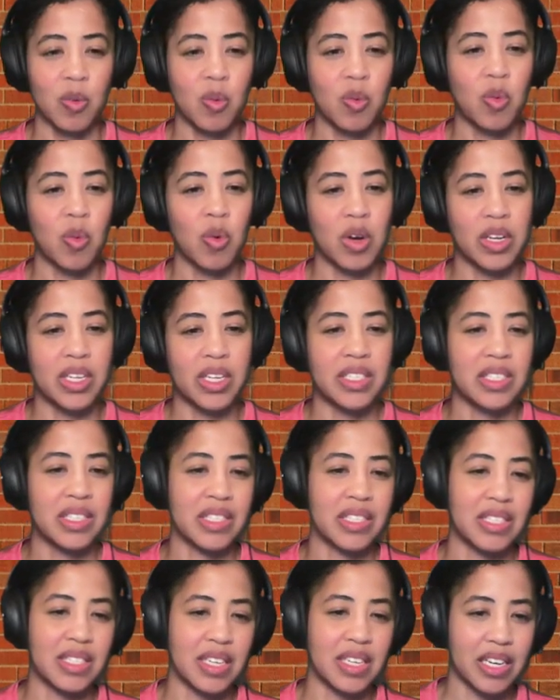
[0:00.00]
wanting to
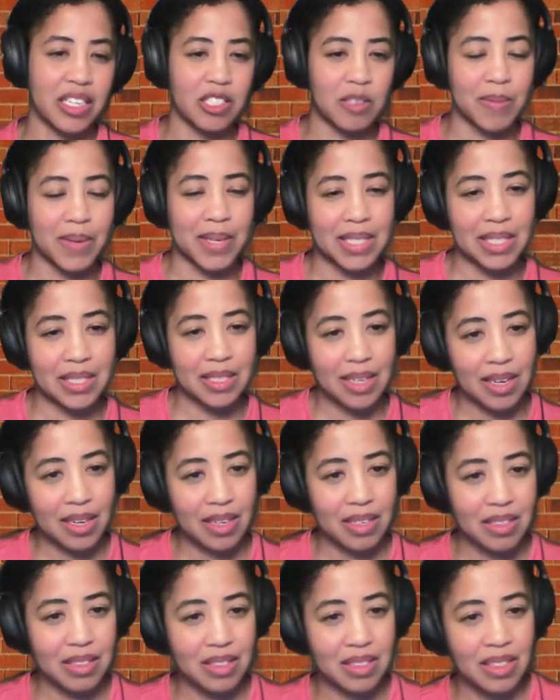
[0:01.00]
snatch my
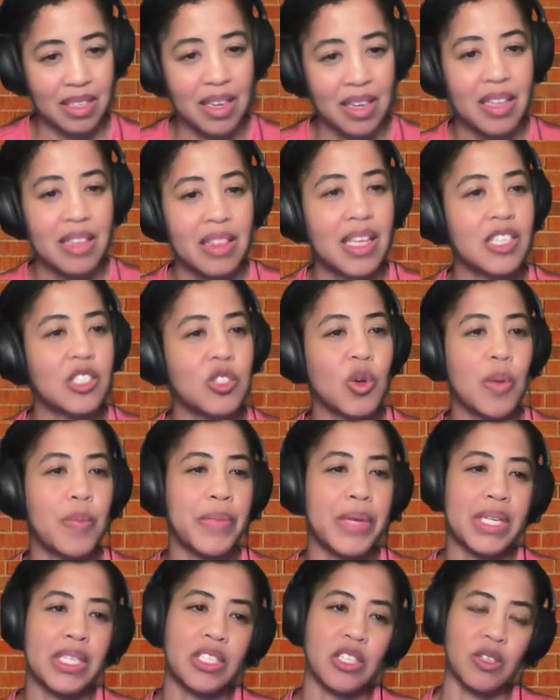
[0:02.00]
snacks. That's what
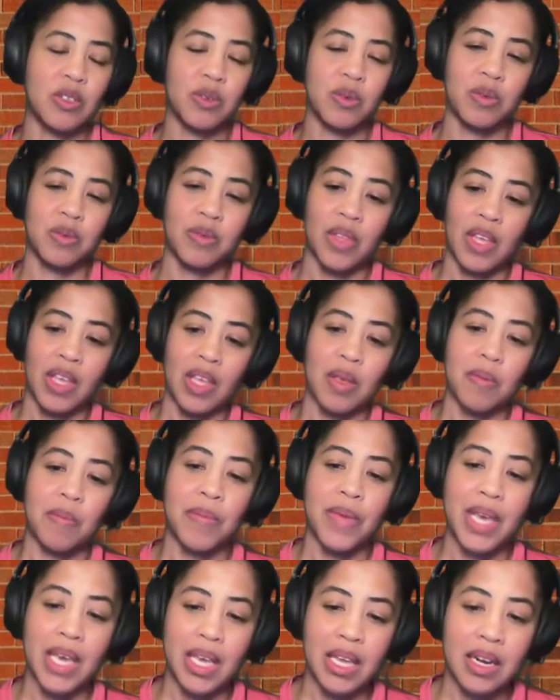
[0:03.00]
men do.
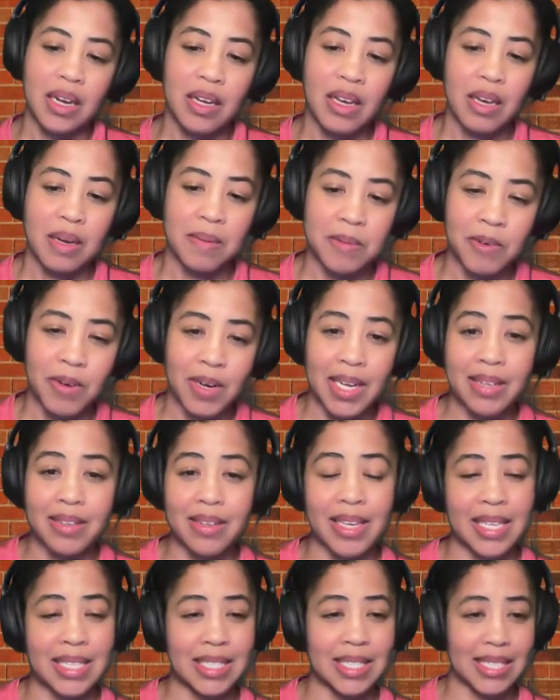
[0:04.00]
Men come around
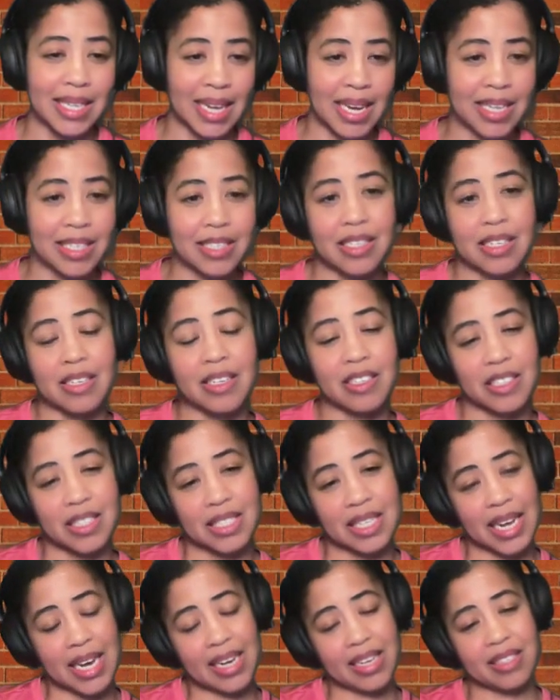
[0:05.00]
and snatch your
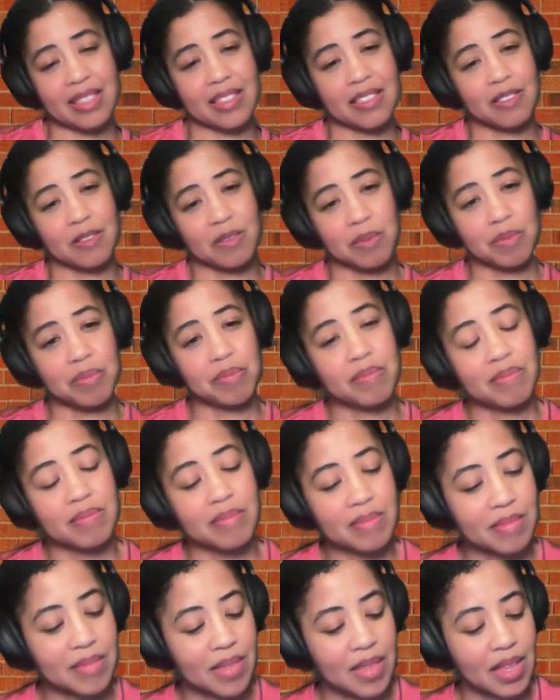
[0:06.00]
snacks
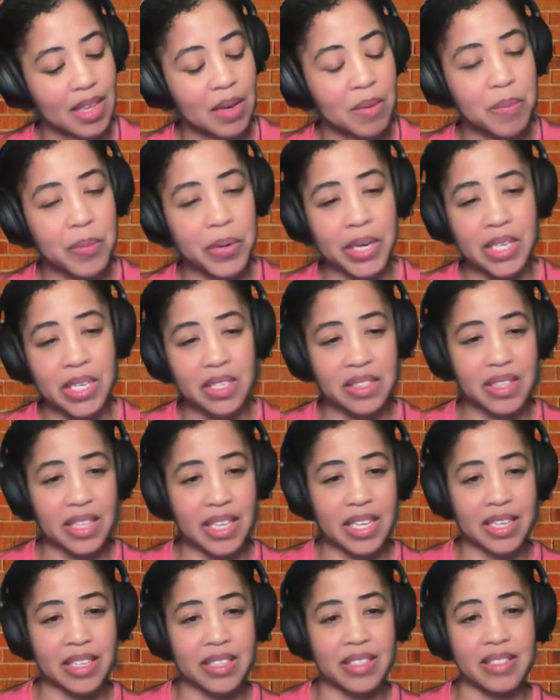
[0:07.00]
and break your
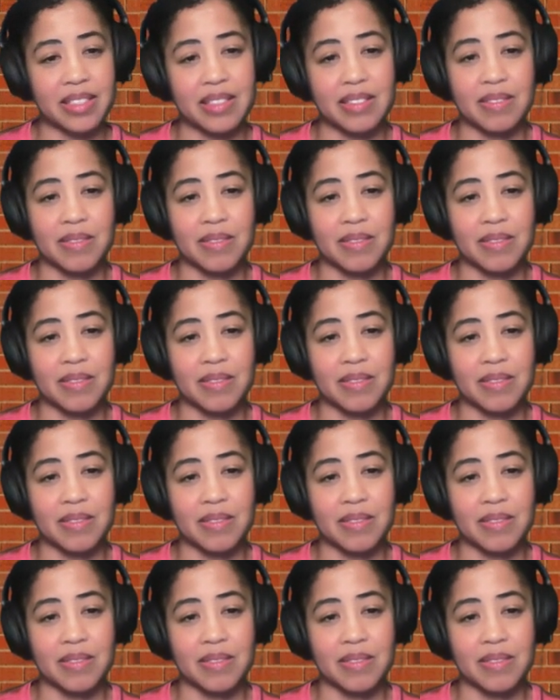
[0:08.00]
things.